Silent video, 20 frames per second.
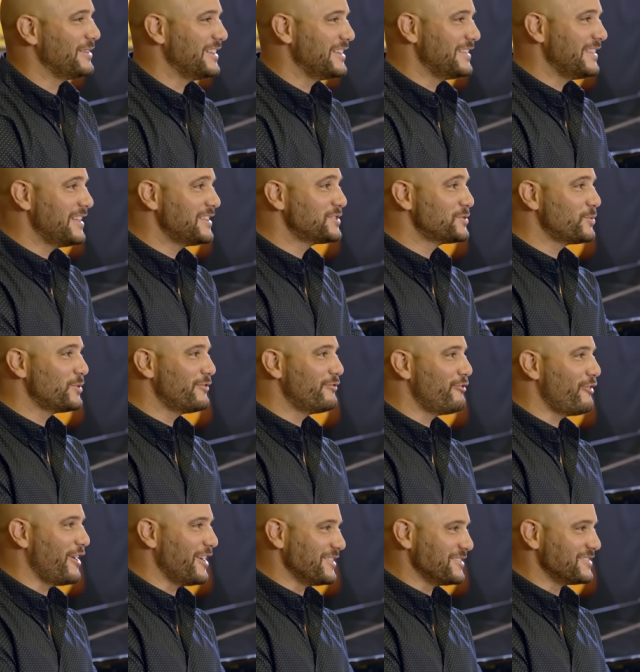well let, us
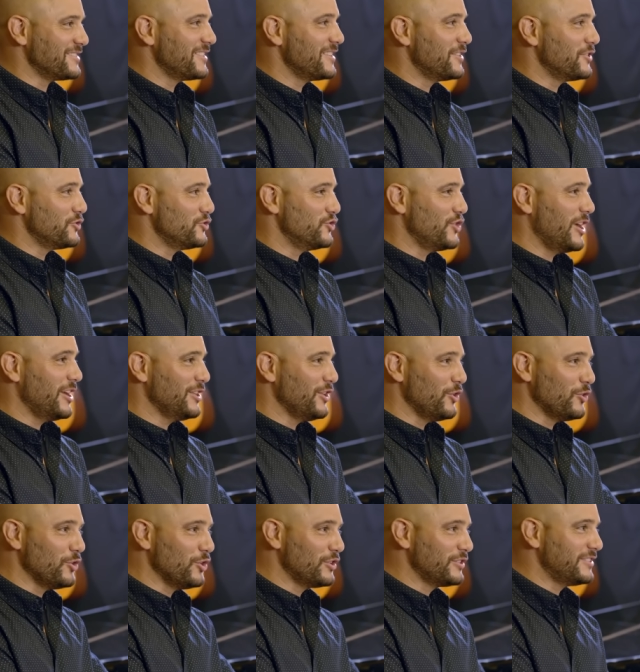rephrase. J Lo
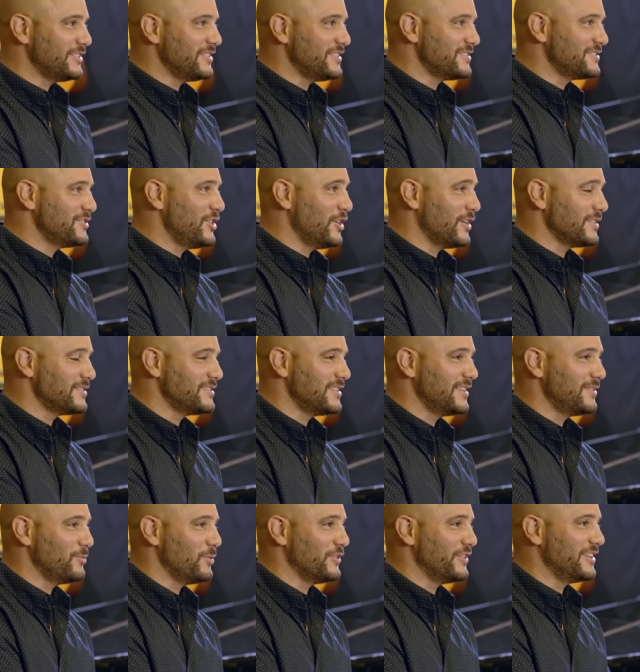looked at the song and
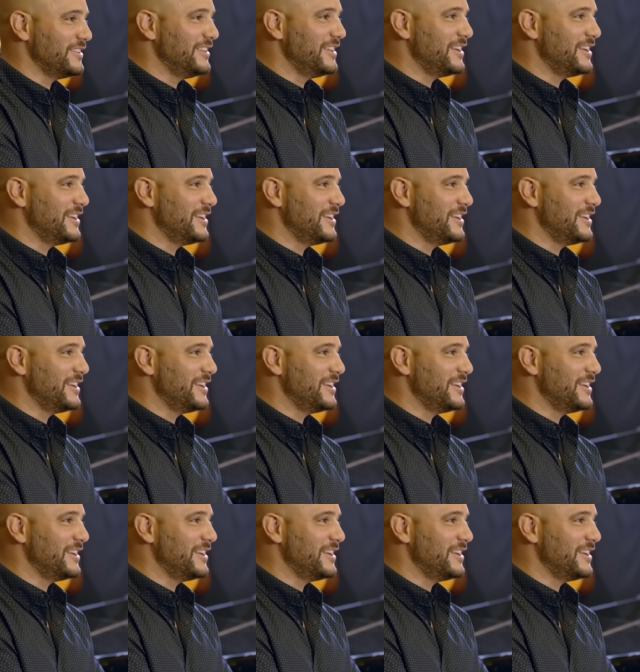said, "Well, they